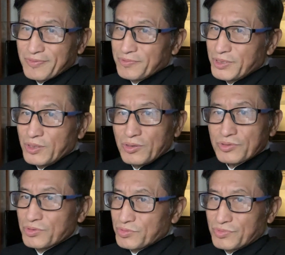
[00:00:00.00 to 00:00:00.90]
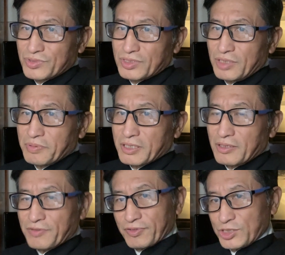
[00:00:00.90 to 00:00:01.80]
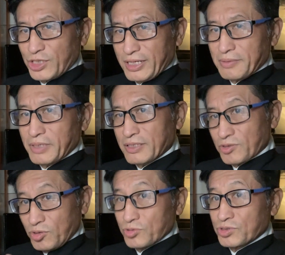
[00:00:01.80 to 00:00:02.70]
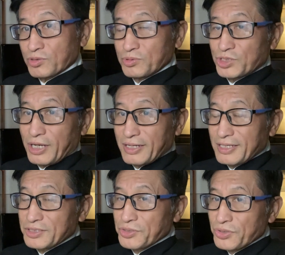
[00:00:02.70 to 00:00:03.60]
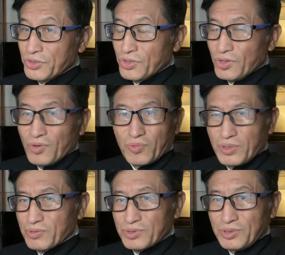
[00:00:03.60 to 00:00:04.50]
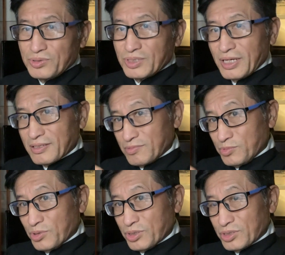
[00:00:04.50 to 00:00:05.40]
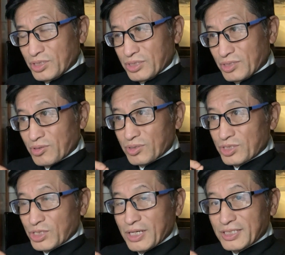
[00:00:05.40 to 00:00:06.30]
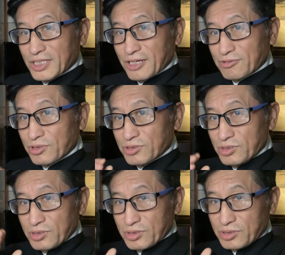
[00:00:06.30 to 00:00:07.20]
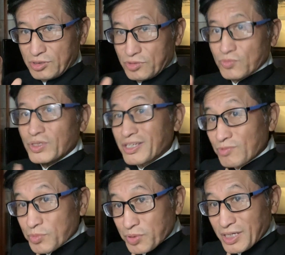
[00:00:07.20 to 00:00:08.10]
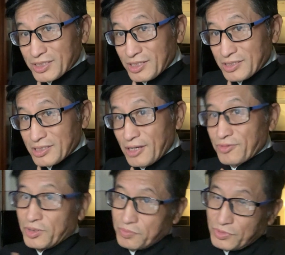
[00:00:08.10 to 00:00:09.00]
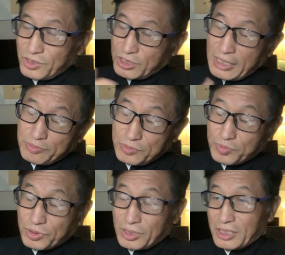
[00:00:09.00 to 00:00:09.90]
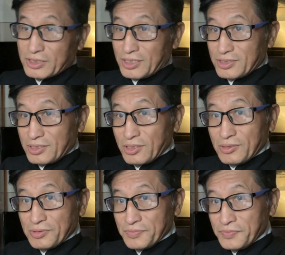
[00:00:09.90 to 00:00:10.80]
we don't typically, for Chinaman or old school Chinese, we don't use that word or the Chinese character we pronounce as Dao. The Japanese pronounce as Do.